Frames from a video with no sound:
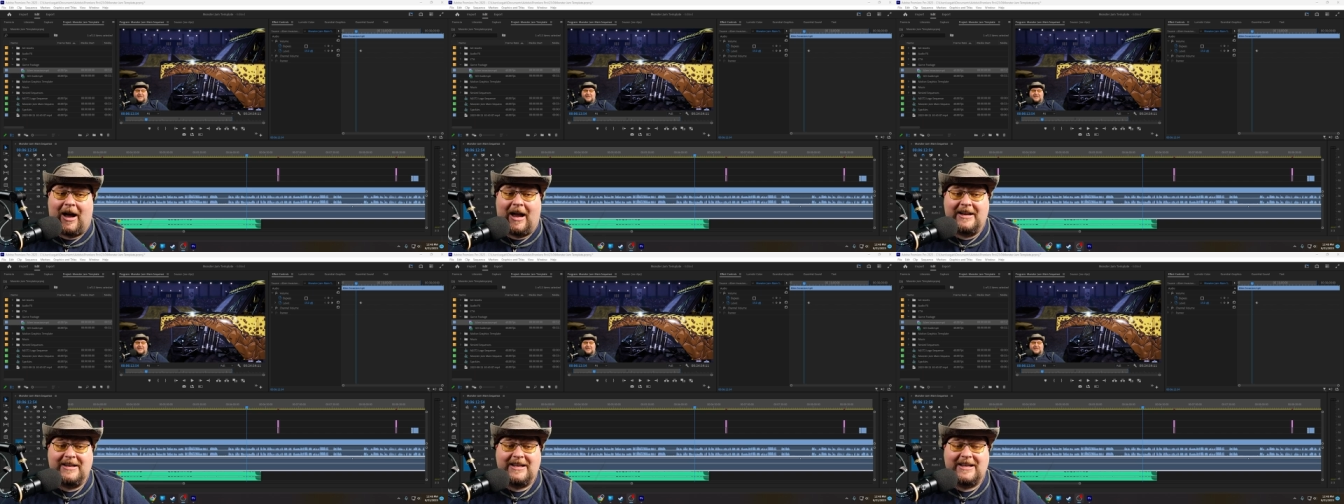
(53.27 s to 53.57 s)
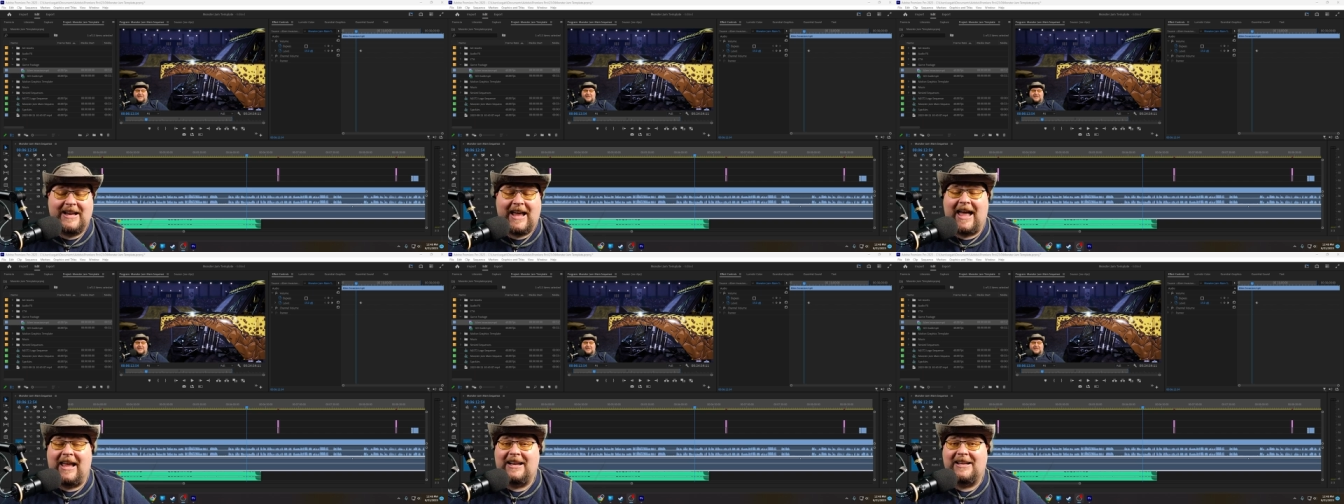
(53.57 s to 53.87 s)
I
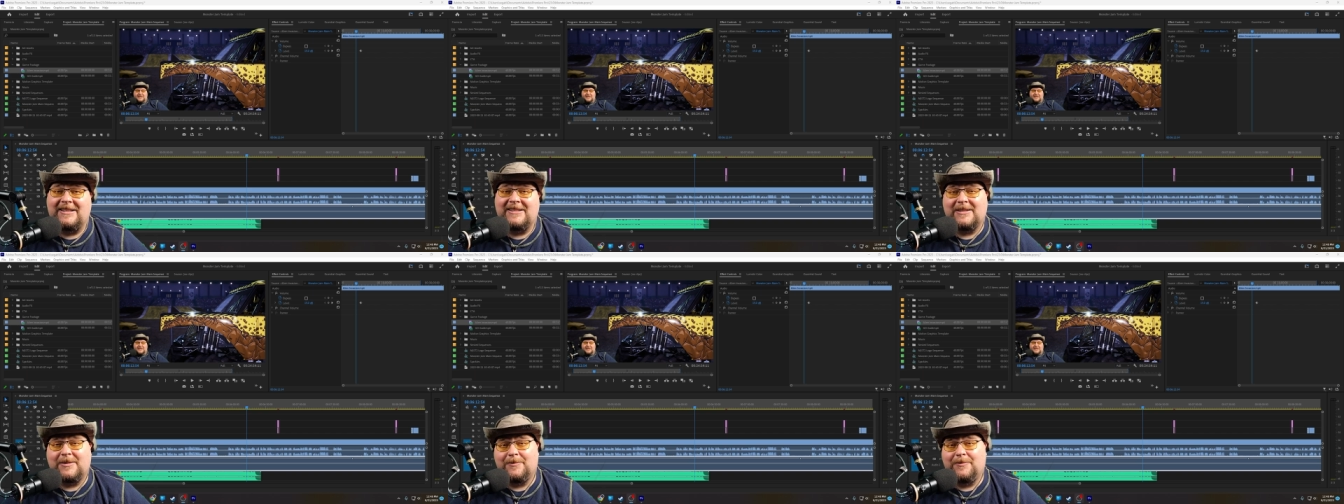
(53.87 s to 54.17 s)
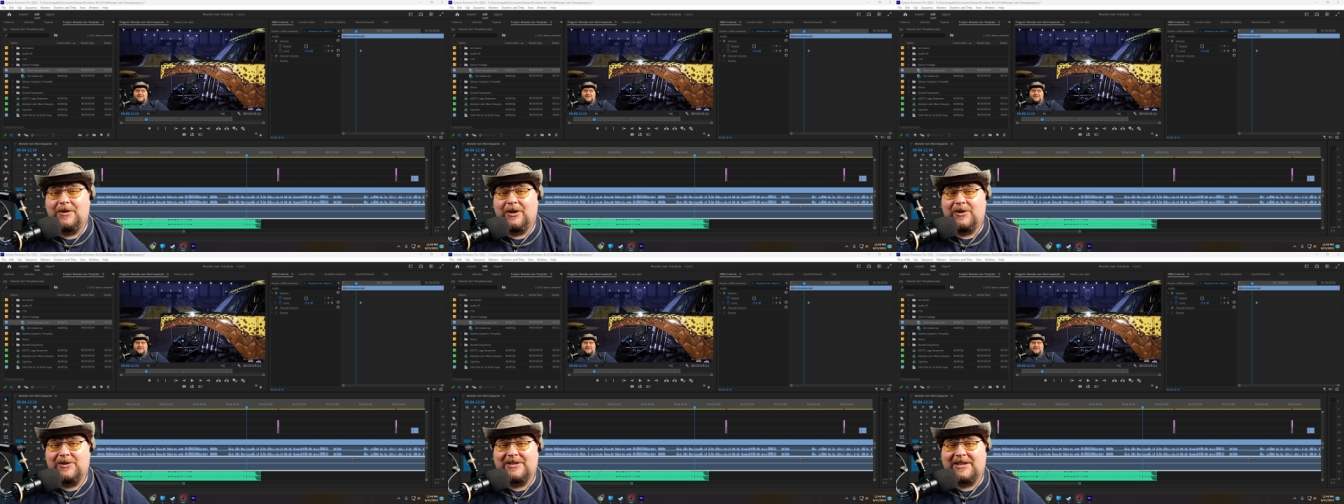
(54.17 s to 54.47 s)
did add in
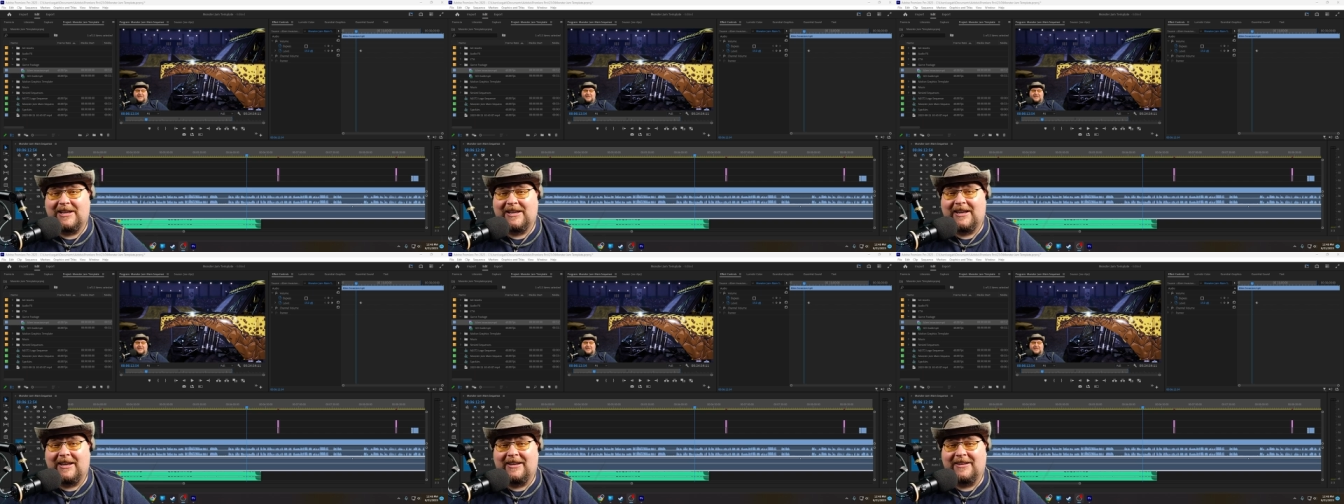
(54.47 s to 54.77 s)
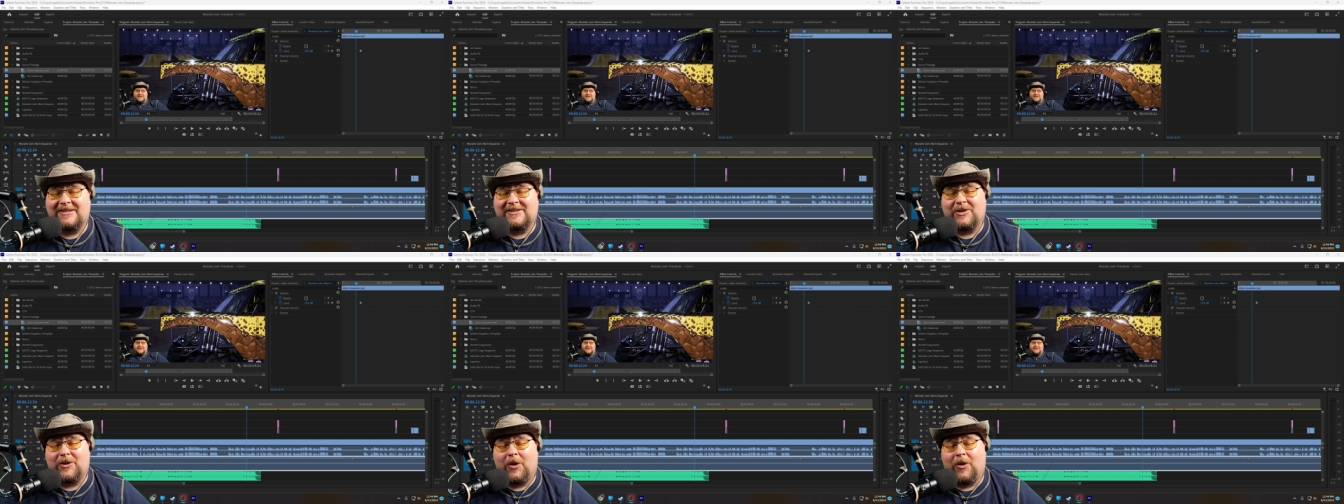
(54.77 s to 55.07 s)
some music,
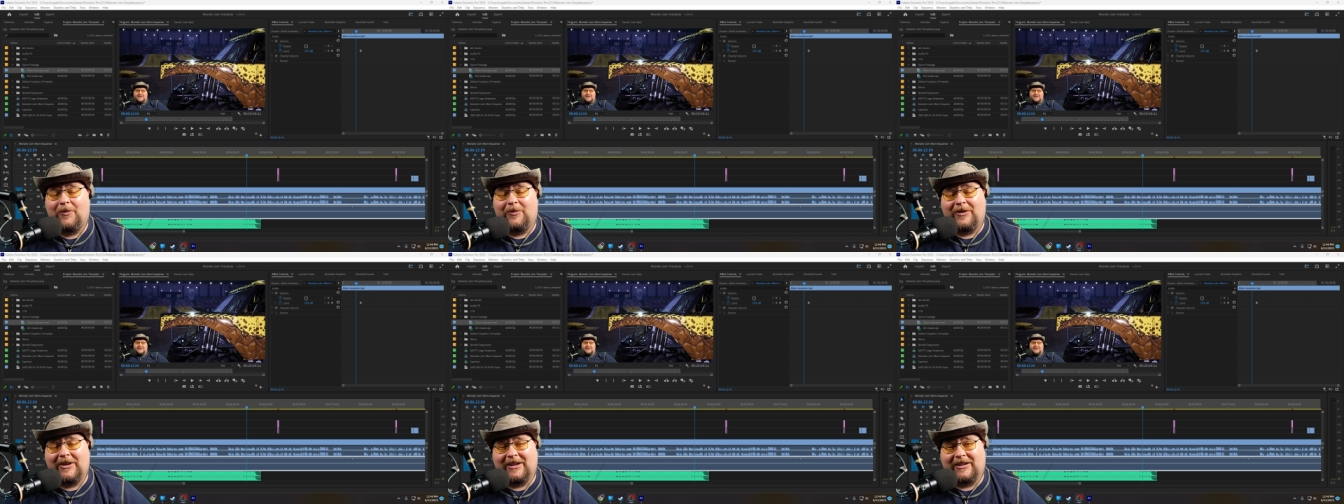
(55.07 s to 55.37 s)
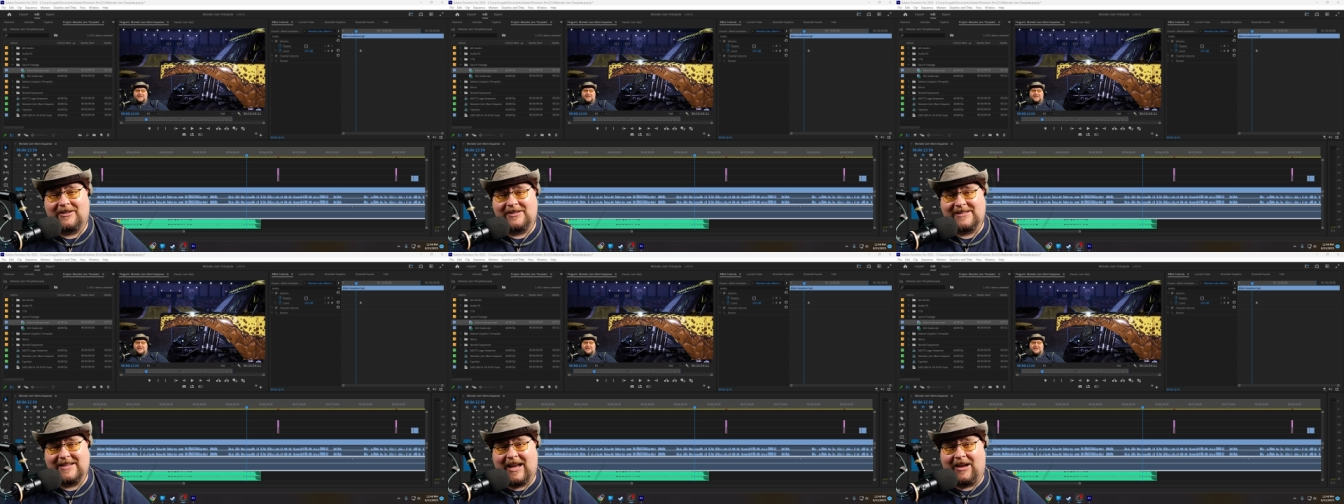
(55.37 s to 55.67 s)
so hopefully
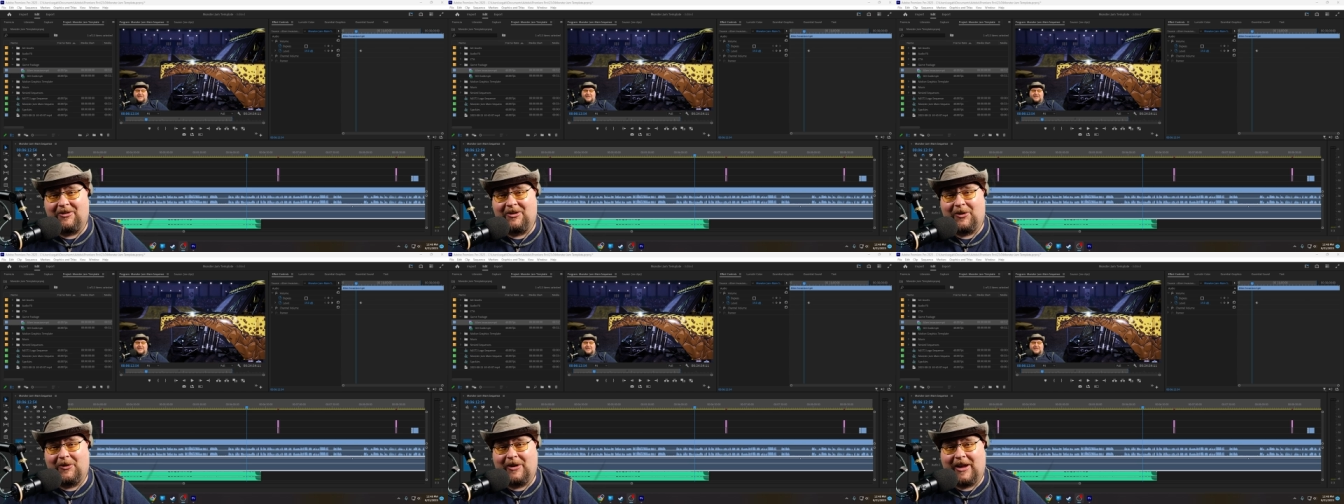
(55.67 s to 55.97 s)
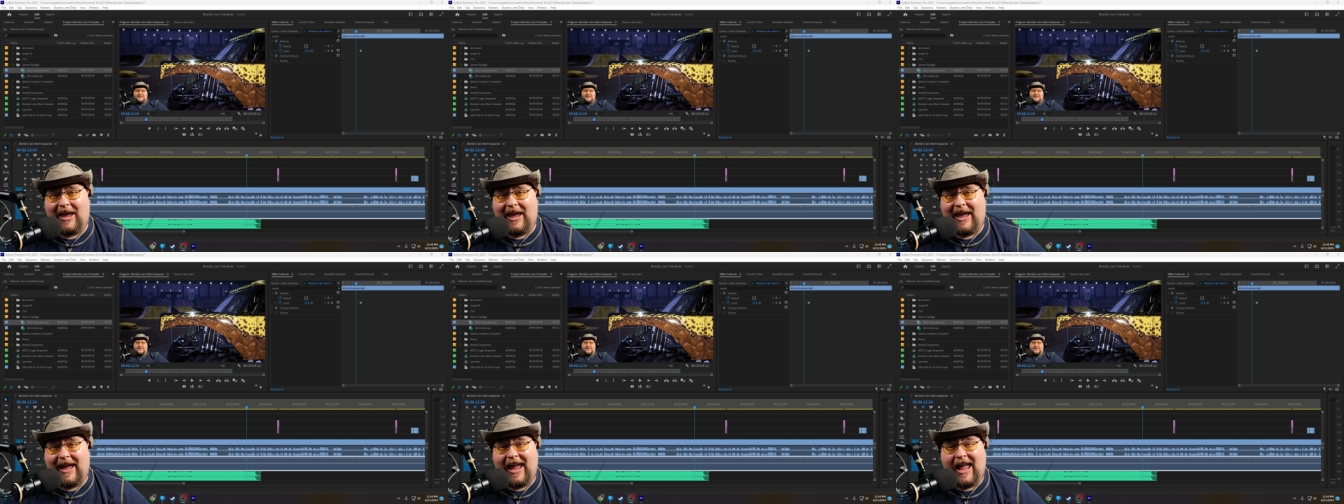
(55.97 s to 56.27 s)
it'll sound
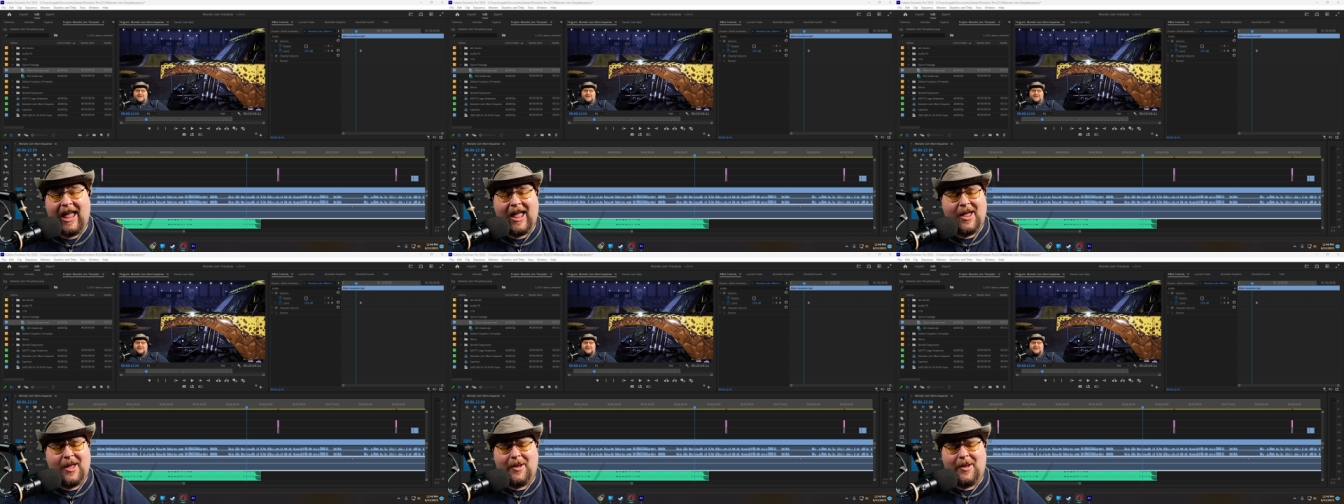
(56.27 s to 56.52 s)
okay,